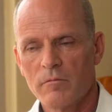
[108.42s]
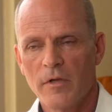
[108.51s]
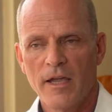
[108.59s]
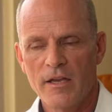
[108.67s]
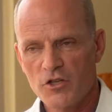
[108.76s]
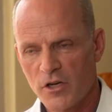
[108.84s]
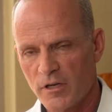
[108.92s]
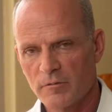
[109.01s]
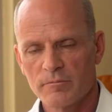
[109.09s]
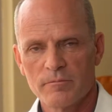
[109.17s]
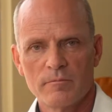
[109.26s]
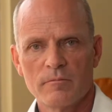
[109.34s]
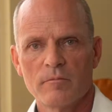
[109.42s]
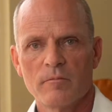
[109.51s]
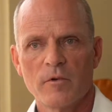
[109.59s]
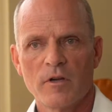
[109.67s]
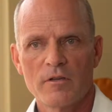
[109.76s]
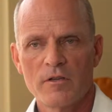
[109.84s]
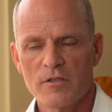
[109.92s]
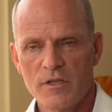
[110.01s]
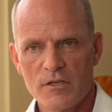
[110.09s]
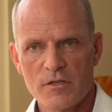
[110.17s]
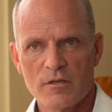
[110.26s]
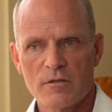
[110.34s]
aging,
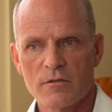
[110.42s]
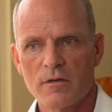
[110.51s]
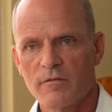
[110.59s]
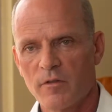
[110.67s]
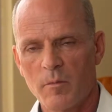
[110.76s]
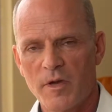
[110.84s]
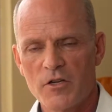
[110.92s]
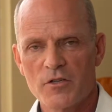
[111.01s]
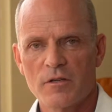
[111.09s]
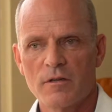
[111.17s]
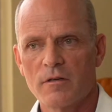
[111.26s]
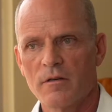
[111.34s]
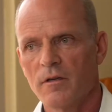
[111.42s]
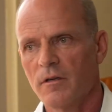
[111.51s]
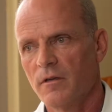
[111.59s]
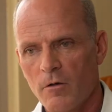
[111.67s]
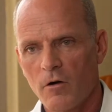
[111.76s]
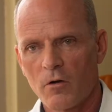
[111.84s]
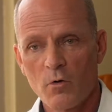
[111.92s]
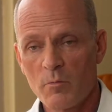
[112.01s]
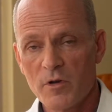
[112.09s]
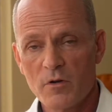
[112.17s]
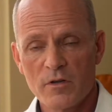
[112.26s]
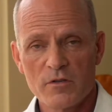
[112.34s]
diseases, inflammation,
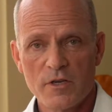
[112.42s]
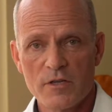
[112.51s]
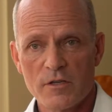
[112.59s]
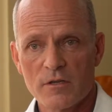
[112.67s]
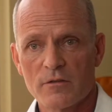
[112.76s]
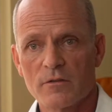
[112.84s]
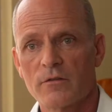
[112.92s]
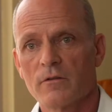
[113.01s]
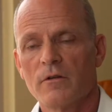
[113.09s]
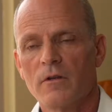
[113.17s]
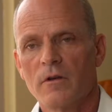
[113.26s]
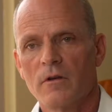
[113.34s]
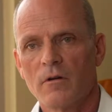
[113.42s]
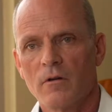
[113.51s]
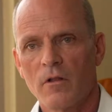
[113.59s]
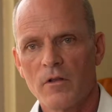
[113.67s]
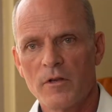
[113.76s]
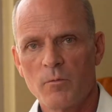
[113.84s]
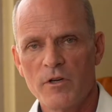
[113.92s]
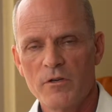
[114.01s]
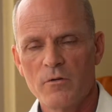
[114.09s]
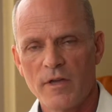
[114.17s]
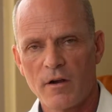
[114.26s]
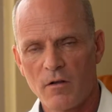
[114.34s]
autoimmune diseases, and we
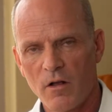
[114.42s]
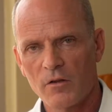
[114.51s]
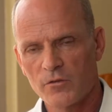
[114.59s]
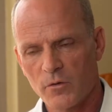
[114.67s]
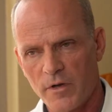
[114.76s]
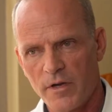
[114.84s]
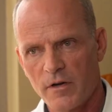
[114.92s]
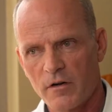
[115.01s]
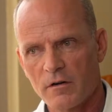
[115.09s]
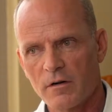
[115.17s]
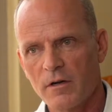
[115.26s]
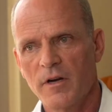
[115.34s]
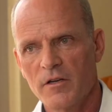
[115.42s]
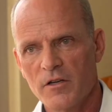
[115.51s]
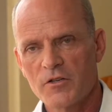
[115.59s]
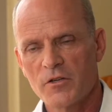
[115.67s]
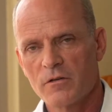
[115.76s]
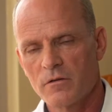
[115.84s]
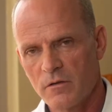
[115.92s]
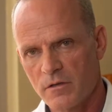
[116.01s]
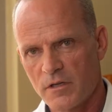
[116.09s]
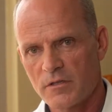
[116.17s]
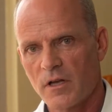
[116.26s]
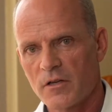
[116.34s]
do that also here in addition to the
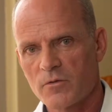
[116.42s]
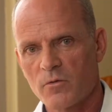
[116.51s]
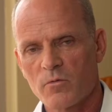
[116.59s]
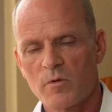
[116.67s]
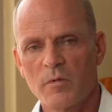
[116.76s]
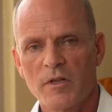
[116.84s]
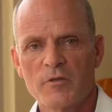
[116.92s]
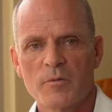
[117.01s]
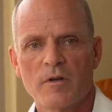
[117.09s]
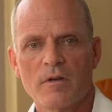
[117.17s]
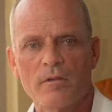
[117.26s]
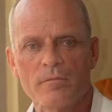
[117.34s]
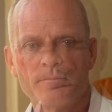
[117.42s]
testosterone replacement.